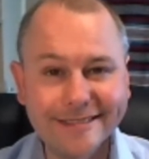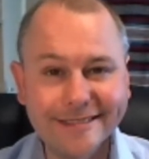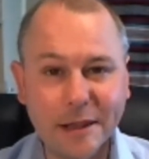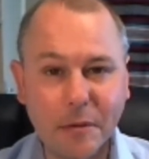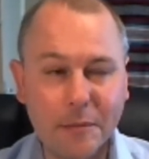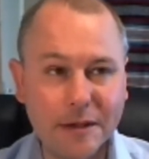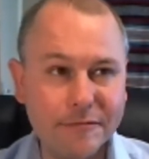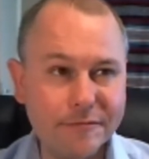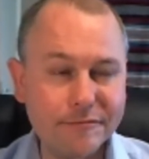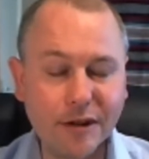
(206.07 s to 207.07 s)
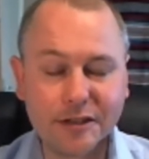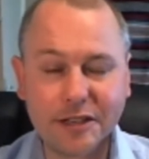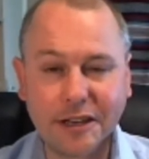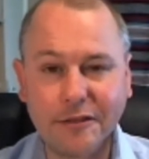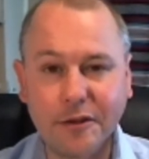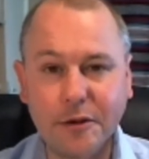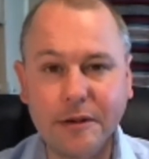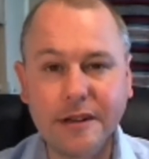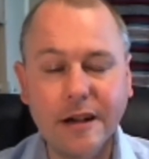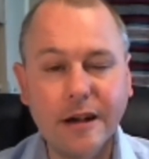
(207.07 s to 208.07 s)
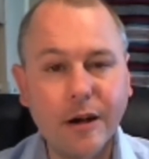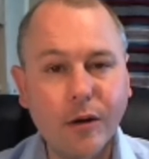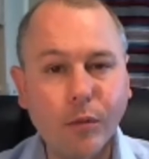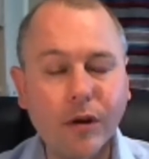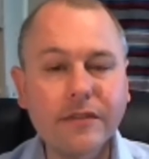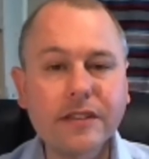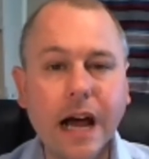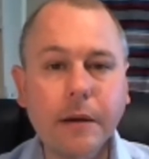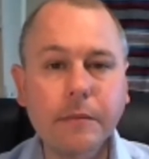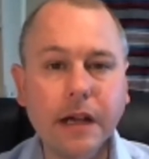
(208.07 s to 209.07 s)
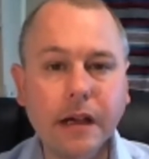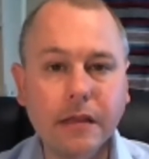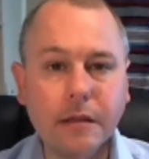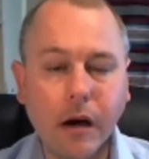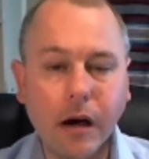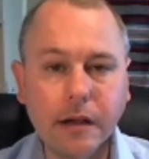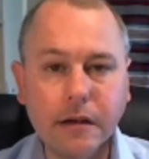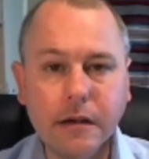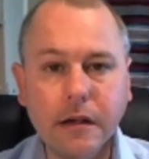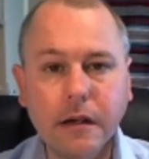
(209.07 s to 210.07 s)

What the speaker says: They might be rushing through, but whatever's happening in the mind